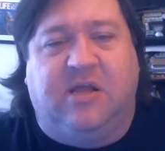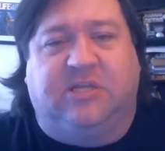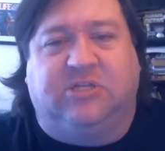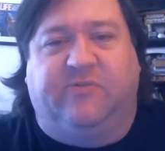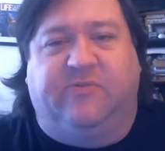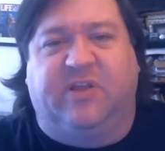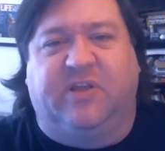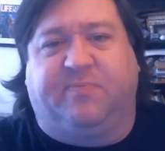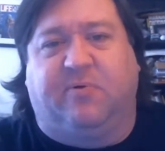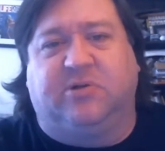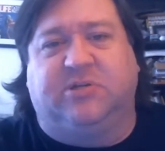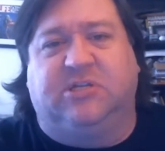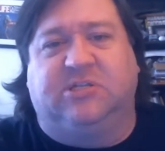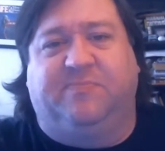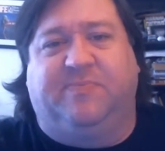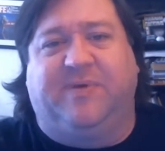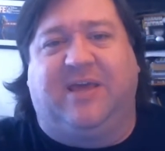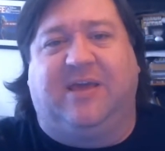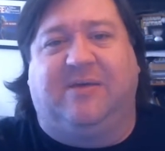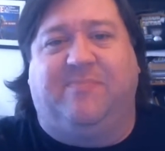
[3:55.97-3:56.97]
So if this
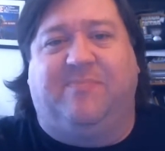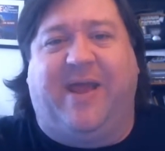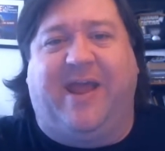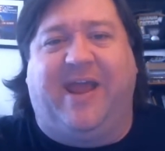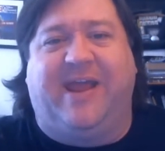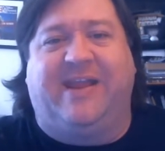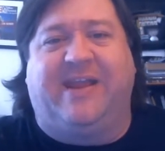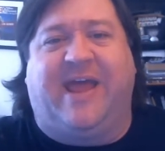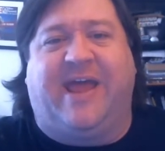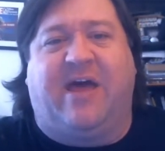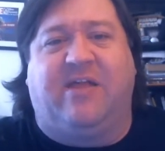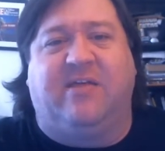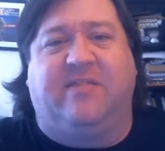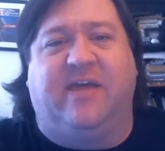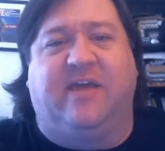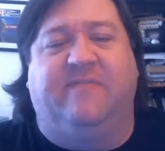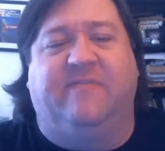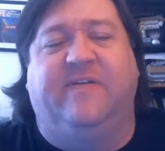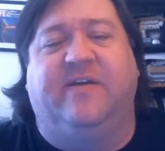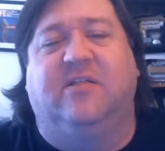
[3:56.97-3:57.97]
person's being paid, how do
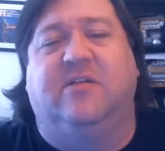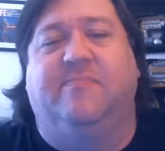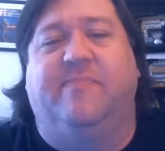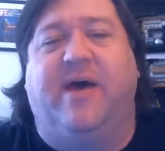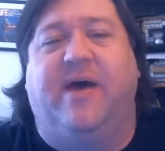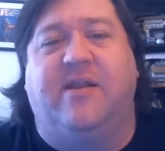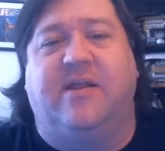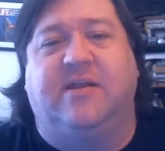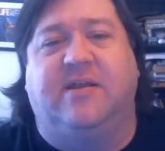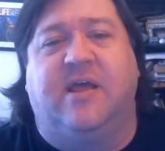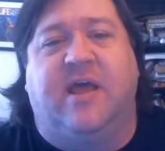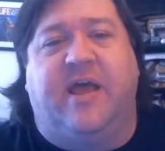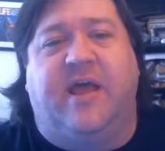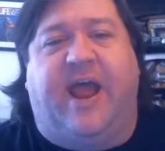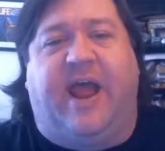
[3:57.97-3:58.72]
they feel about it?